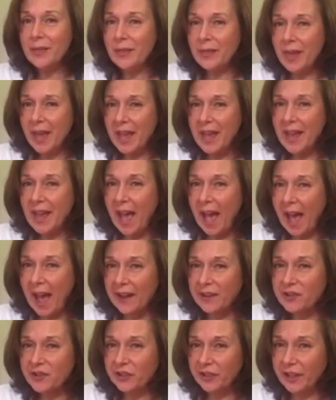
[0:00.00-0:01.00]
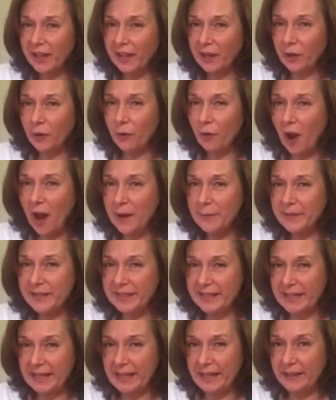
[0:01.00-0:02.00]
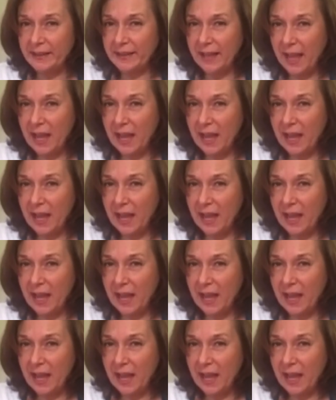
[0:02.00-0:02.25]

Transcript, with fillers: They actually, at a crime scene,